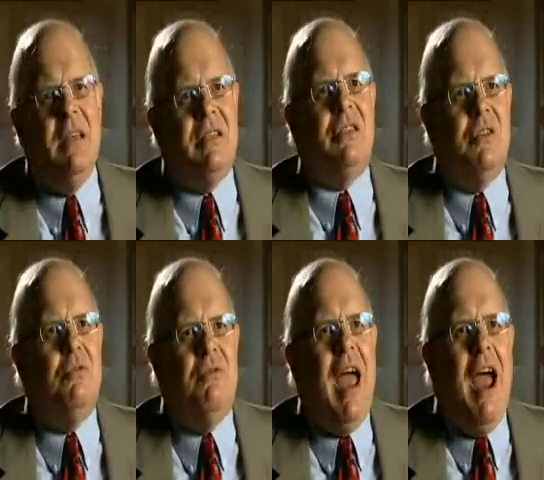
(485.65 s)
It's
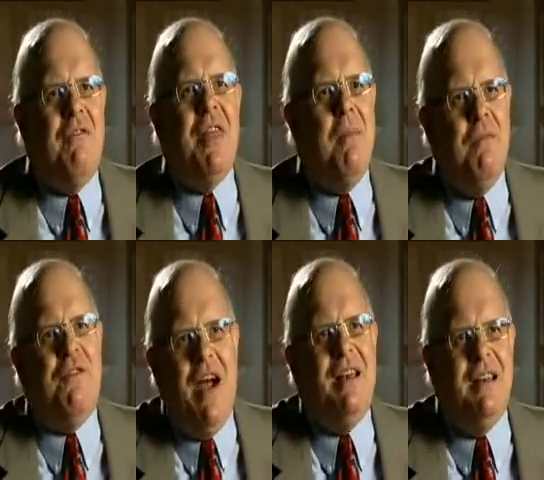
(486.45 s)
to have them
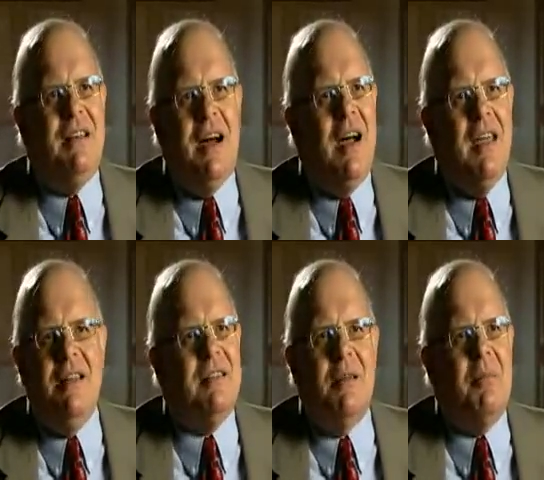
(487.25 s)
fight and die
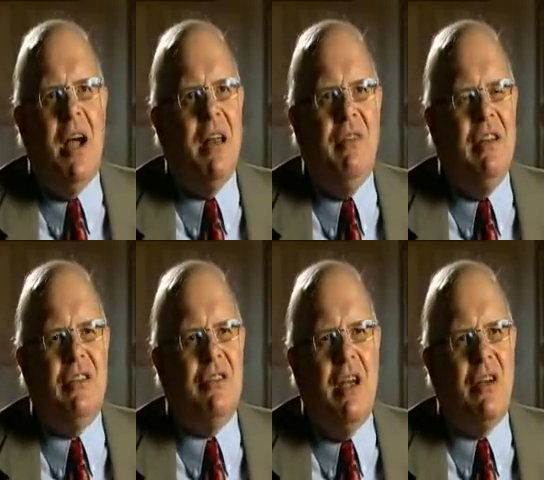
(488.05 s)
in some kind of an
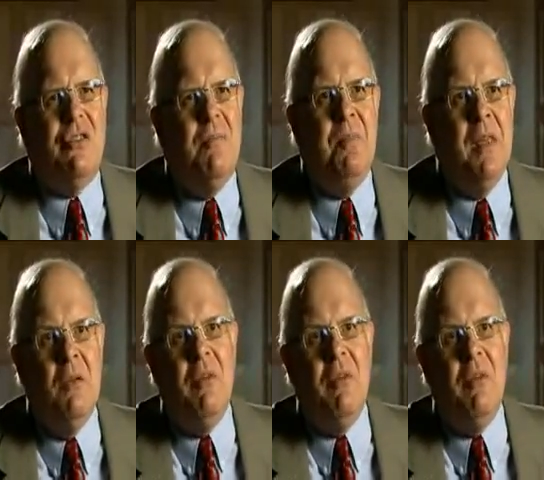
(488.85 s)
insurrection.